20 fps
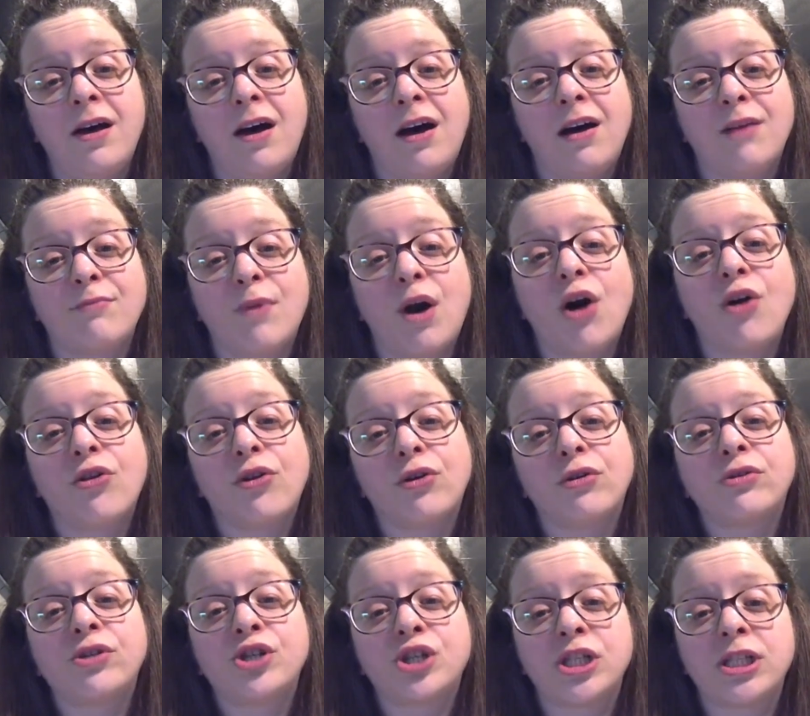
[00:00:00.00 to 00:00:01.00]

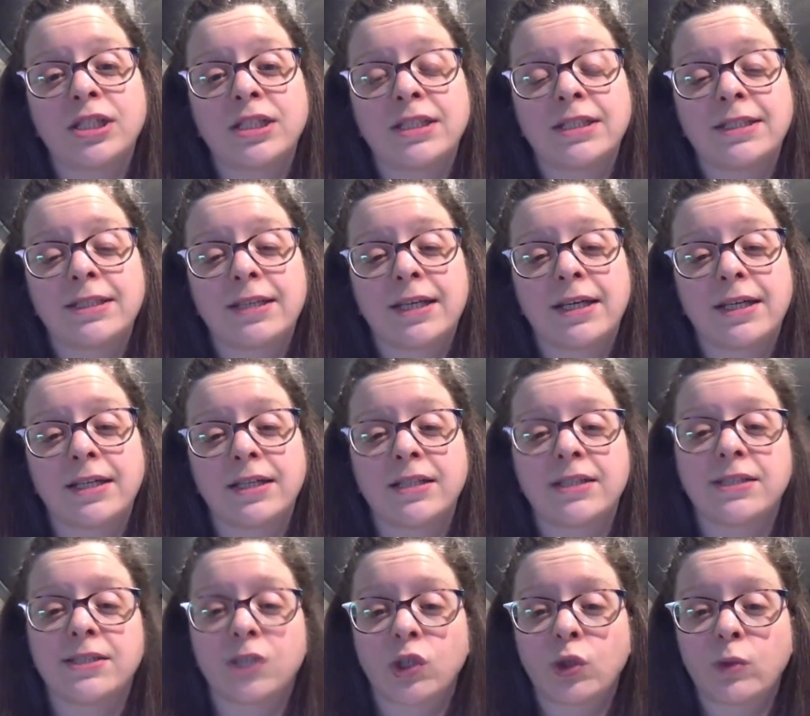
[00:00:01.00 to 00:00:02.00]
Although genes can
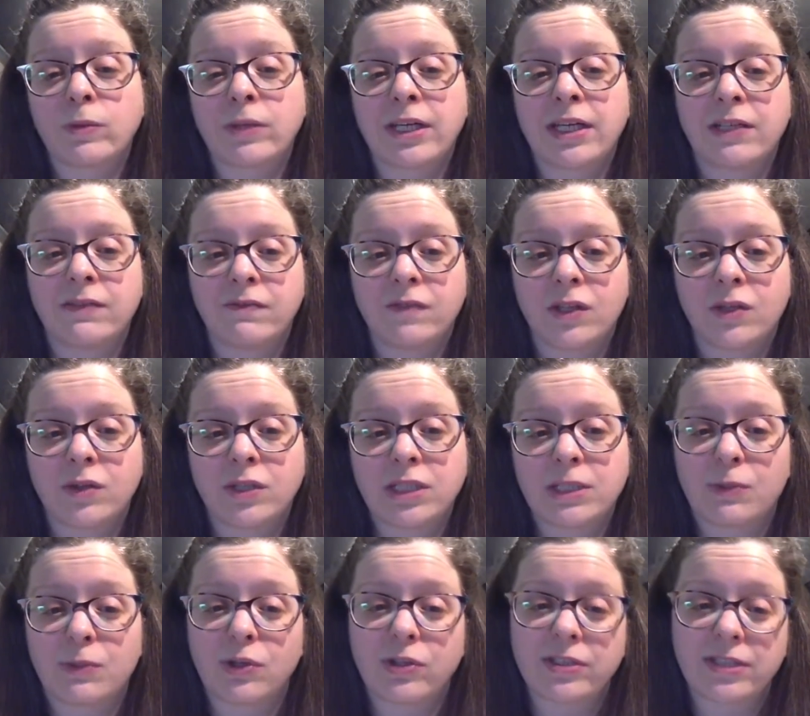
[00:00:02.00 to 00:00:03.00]
considerably influence
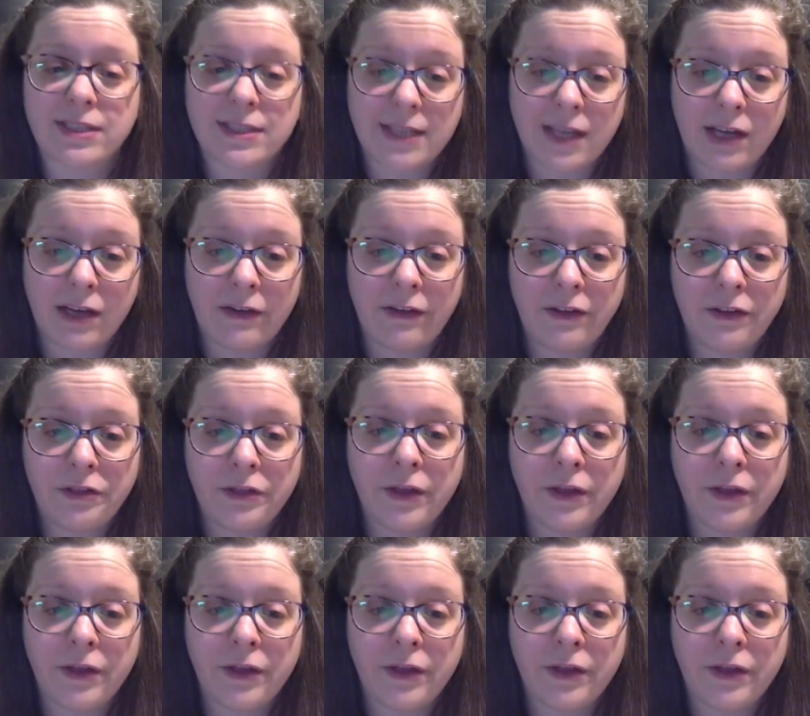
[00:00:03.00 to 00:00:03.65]
a person's health,